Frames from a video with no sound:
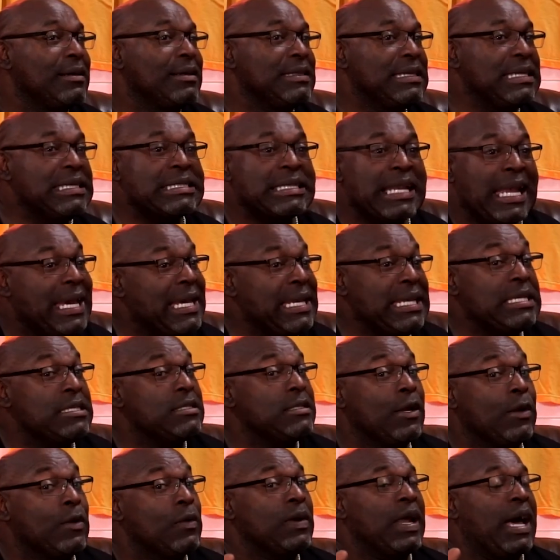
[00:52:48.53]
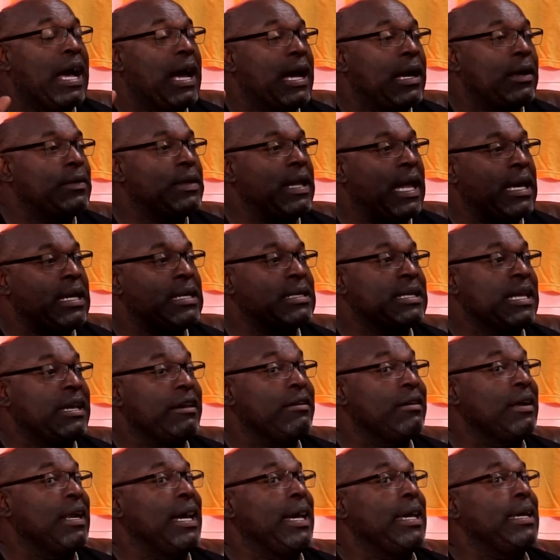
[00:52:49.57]
These ladies do not
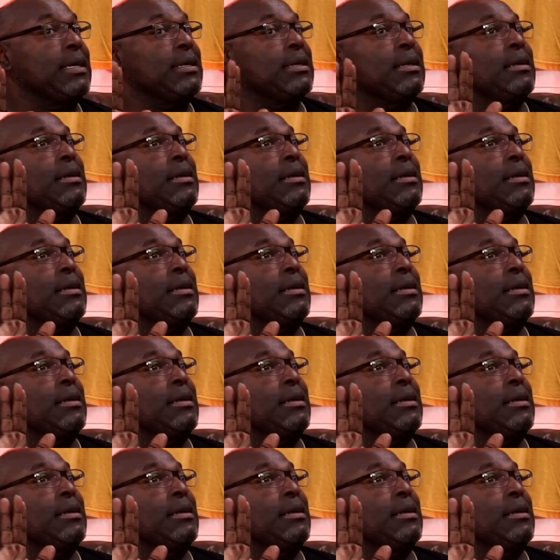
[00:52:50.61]
they're